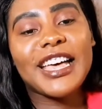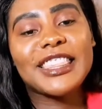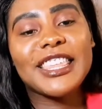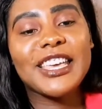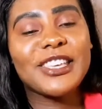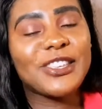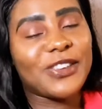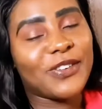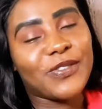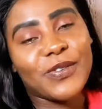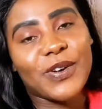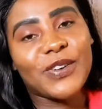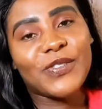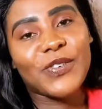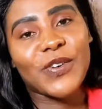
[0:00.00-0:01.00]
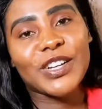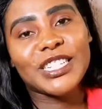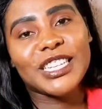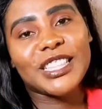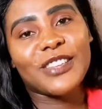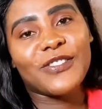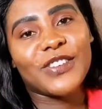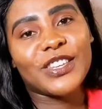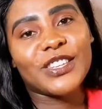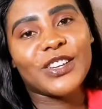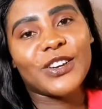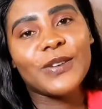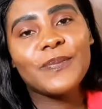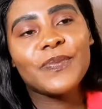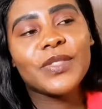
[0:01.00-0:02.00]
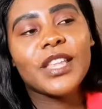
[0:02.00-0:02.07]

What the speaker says: thank you everyone for watching the video.